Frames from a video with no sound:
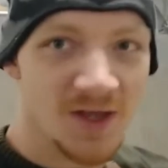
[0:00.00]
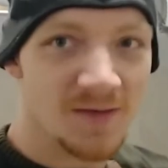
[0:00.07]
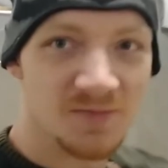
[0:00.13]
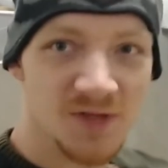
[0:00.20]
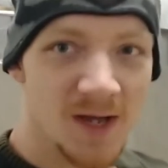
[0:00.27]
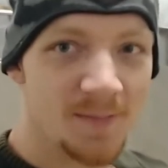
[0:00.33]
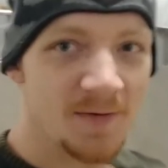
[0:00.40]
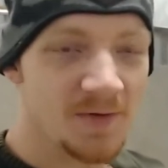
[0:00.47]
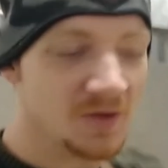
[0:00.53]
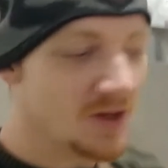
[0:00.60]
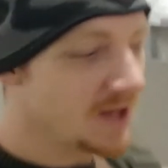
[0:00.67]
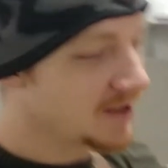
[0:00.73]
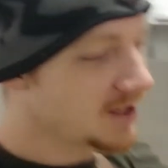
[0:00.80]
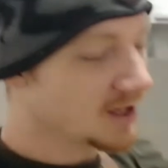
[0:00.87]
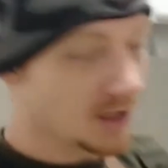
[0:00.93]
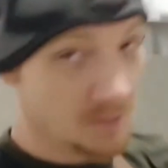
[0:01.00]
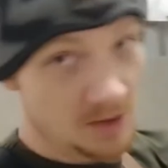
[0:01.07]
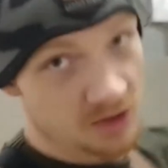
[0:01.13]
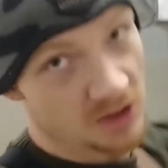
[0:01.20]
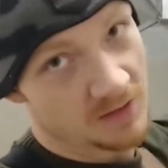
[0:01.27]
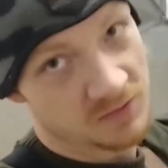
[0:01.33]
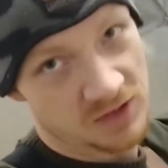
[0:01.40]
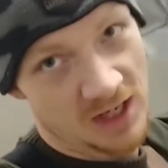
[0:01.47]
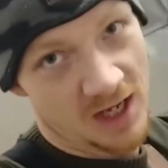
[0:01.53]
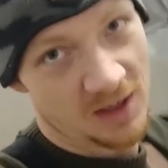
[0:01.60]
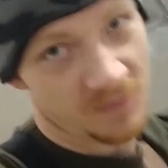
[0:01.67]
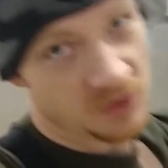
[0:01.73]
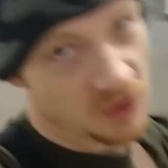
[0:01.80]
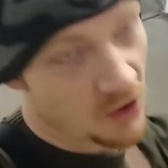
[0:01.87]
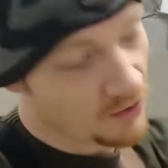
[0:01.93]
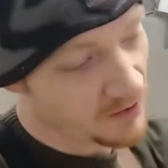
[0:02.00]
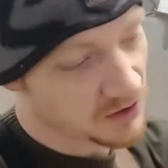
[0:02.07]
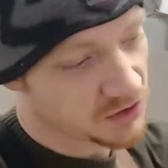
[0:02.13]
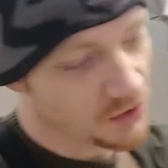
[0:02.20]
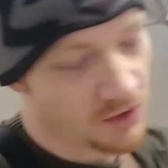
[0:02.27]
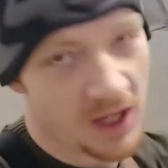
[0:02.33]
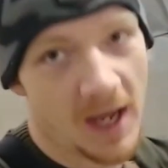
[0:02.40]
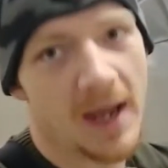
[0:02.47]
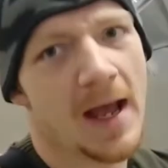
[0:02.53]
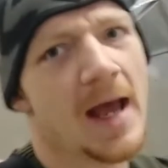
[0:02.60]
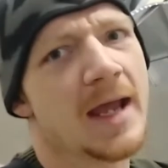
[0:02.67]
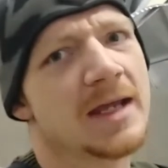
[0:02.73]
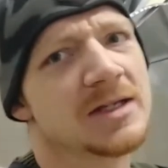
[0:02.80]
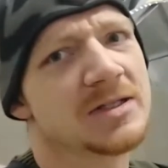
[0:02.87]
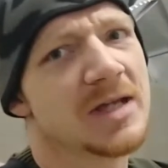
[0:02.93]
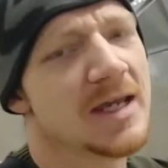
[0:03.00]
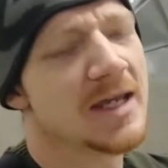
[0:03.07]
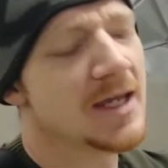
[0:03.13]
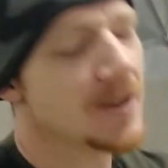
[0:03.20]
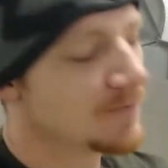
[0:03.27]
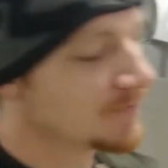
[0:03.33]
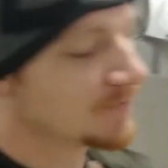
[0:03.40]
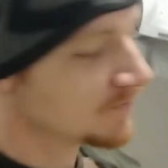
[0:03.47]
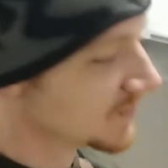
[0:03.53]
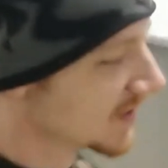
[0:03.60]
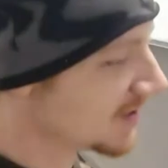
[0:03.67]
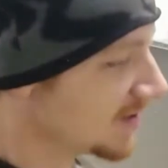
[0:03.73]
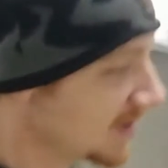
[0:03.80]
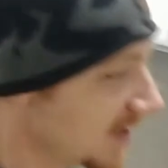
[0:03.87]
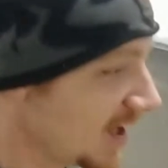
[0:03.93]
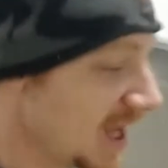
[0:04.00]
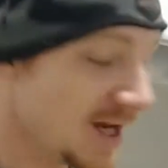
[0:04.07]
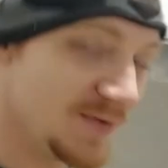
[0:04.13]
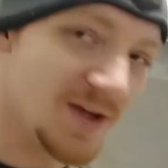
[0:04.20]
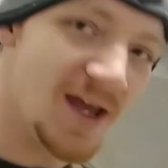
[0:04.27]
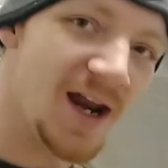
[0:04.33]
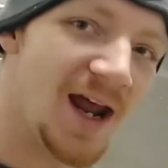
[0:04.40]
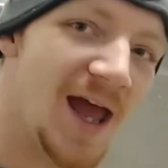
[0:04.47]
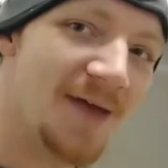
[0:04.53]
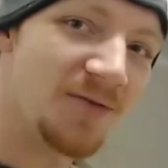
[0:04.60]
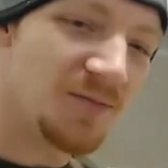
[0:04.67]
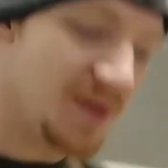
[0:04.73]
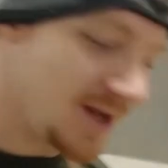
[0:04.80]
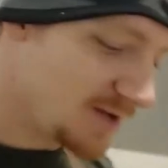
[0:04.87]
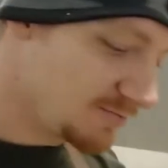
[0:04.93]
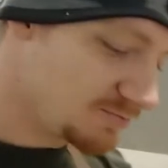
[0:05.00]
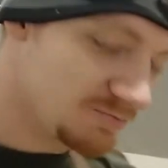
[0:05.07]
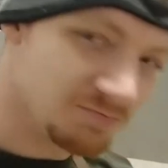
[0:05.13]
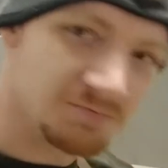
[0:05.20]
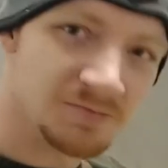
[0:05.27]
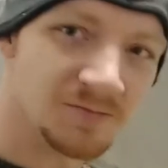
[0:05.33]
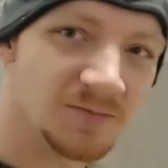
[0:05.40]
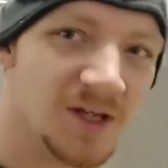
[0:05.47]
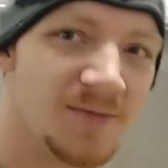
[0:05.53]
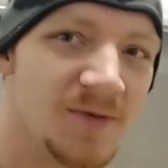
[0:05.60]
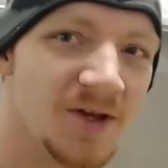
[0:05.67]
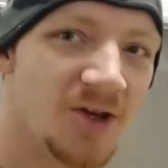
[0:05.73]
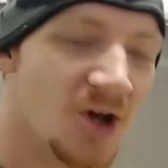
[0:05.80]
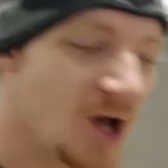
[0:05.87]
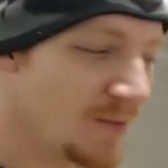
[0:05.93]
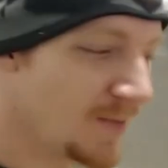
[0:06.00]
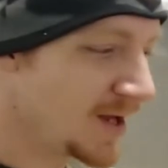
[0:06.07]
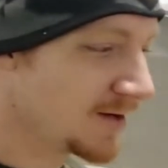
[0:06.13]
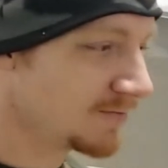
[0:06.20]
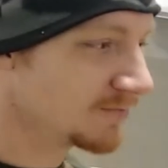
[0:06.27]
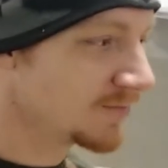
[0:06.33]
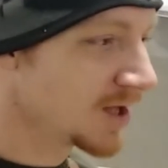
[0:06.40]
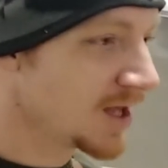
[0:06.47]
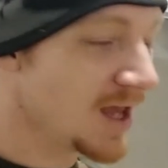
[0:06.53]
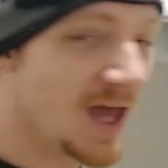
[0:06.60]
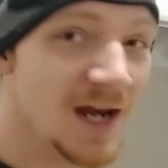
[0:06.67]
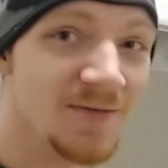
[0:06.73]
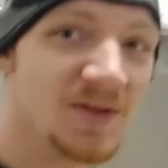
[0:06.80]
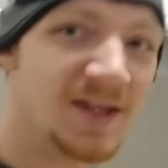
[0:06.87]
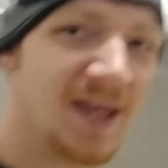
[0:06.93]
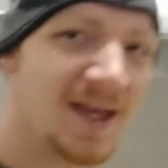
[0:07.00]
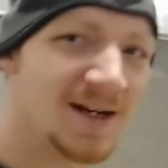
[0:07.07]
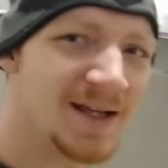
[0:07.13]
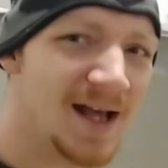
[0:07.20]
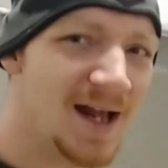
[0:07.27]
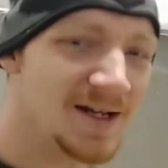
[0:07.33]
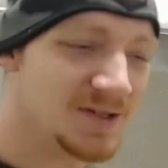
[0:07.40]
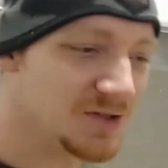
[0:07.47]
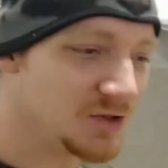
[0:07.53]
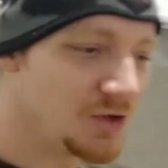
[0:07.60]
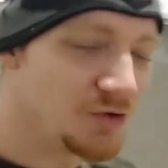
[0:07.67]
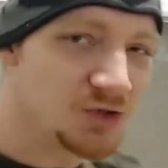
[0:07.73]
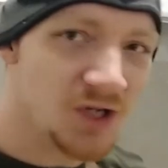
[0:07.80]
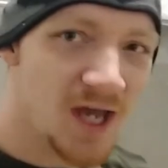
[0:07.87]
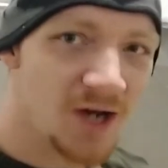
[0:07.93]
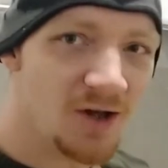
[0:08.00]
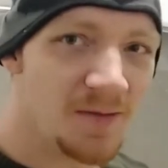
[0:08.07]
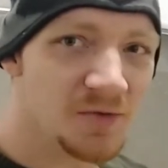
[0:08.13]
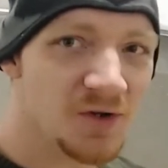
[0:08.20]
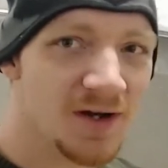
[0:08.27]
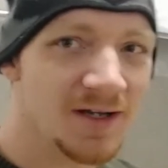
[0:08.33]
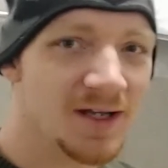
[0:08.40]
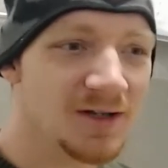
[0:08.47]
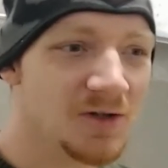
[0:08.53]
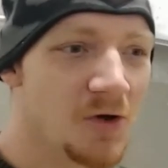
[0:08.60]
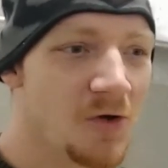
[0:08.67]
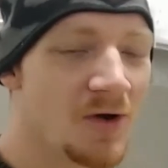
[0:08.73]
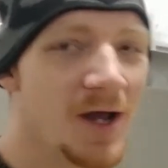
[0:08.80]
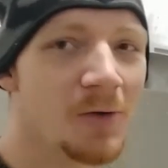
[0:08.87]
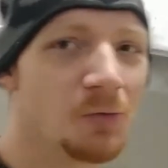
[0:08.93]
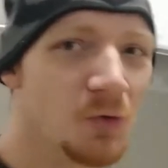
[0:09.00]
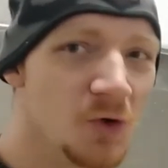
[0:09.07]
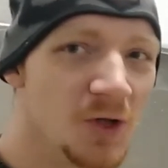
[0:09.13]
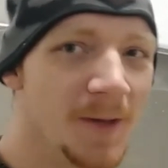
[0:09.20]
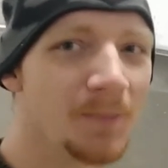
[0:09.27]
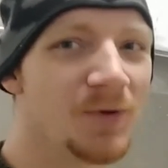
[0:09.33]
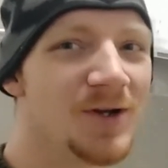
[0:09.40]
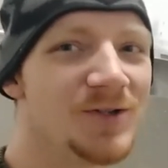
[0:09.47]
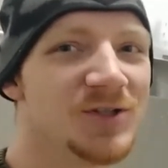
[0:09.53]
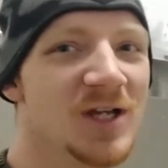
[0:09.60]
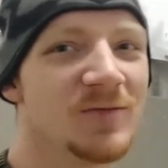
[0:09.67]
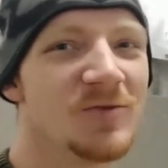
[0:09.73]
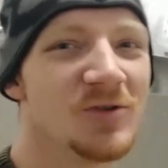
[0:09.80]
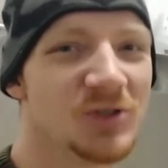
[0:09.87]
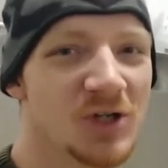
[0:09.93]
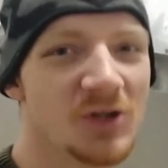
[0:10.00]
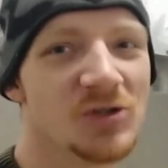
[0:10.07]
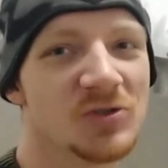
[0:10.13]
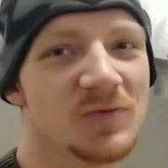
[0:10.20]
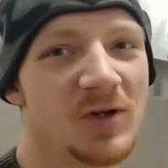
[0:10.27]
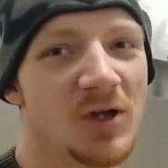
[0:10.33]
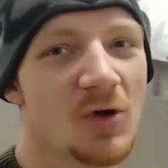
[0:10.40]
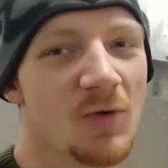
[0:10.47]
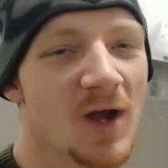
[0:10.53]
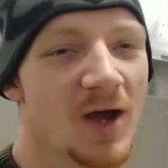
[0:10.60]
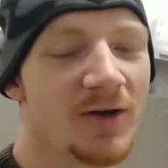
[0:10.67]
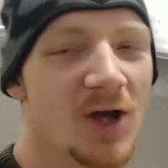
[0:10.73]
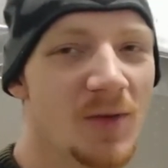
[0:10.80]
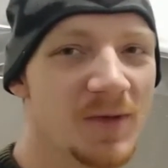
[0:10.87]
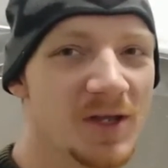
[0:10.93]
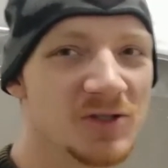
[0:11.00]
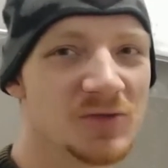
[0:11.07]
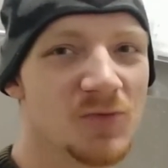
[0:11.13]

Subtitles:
Give me a thumbs down if you don't. It's okay. I can take it. And if you got a half a minute, leave me a comment. And if you can, guys, there's a new channel. I'm trying to get it going. I'd really appreciate you can share this video around. Help me get some more people following it.